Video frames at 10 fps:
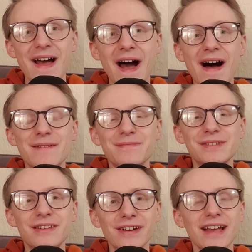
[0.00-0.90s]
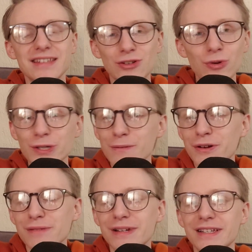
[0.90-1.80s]
So I guess that's also a
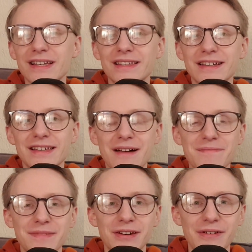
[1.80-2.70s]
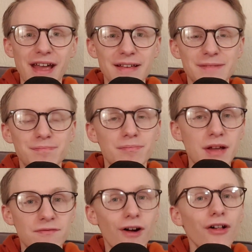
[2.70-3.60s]
possibility that, you know, his
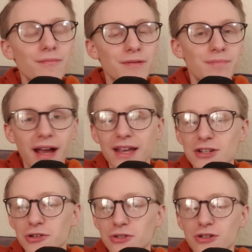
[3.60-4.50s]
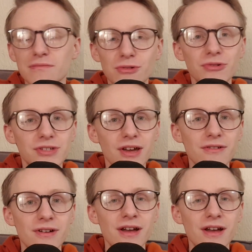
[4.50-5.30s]
involvement back in Doctor Who more so.